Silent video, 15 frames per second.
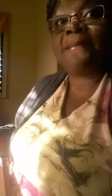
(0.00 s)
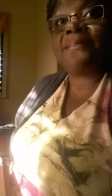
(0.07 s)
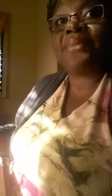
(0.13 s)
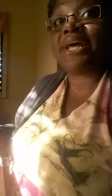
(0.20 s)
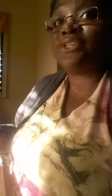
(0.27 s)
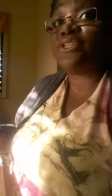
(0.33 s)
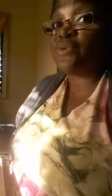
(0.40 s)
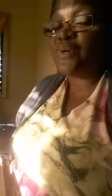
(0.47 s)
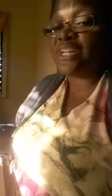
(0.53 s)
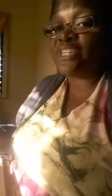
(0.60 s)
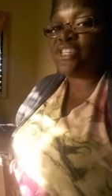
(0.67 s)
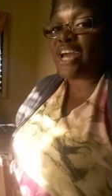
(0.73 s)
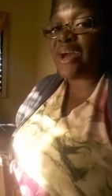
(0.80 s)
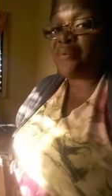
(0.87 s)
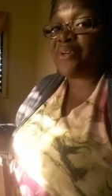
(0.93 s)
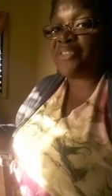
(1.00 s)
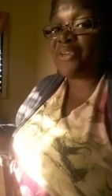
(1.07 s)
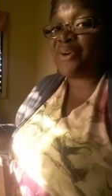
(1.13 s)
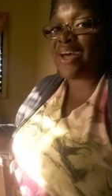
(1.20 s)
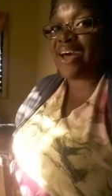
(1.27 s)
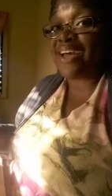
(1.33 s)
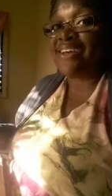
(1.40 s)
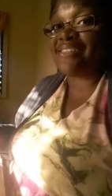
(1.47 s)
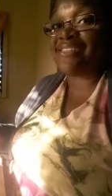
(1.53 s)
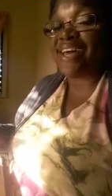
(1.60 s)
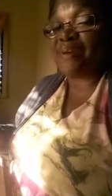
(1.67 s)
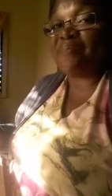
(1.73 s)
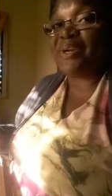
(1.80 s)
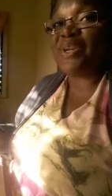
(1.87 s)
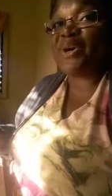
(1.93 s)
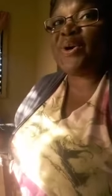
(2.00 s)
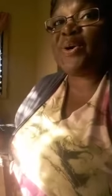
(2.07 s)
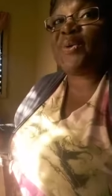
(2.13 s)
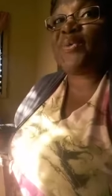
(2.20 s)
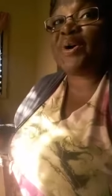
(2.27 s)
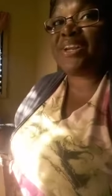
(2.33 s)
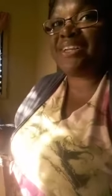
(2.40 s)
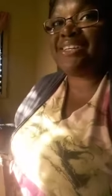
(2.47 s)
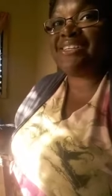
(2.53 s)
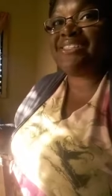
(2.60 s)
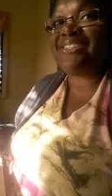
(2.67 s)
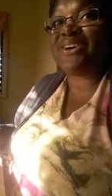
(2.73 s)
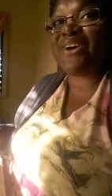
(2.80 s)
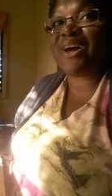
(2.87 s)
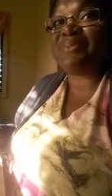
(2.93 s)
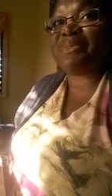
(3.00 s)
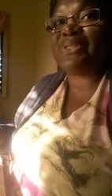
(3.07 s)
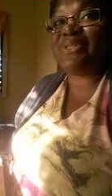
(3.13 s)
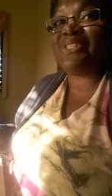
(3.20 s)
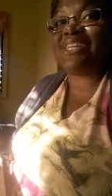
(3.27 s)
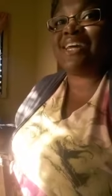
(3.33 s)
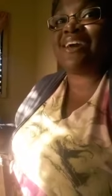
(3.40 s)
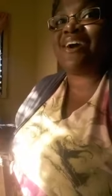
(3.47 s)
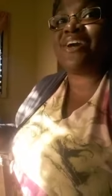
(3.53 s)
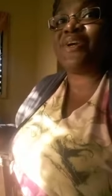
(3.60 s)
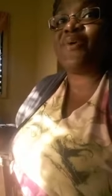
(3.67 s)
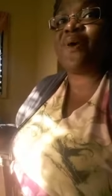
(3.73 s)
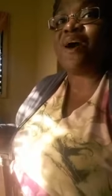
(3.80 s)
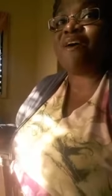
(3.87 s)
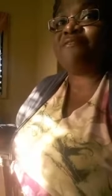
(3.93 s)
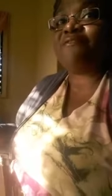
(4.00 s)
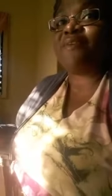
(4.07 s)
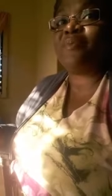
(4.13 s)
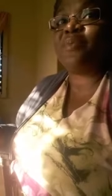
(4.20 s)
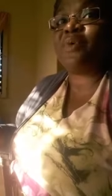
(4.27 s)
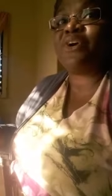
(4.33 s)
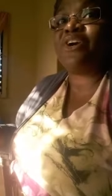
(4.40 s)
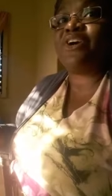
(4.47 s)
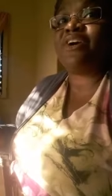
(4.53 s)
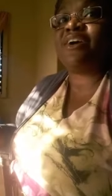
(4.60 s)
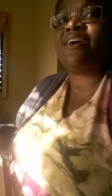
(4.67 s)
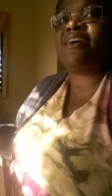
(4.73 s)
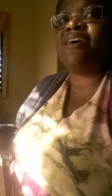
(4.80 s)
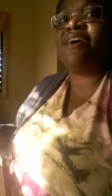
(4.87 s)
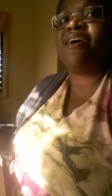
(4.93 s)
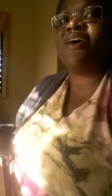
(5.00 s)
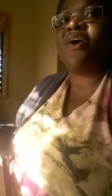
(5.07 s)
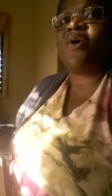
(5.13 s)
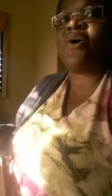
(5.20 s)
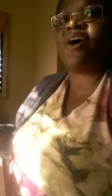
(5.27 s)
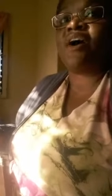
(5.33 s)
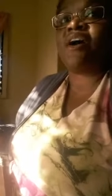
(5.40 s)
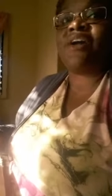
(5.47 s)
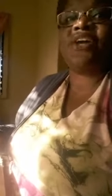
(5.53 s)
but I do want to chat with you guys. Let me know what it is you're up to today. Are you off from work, or are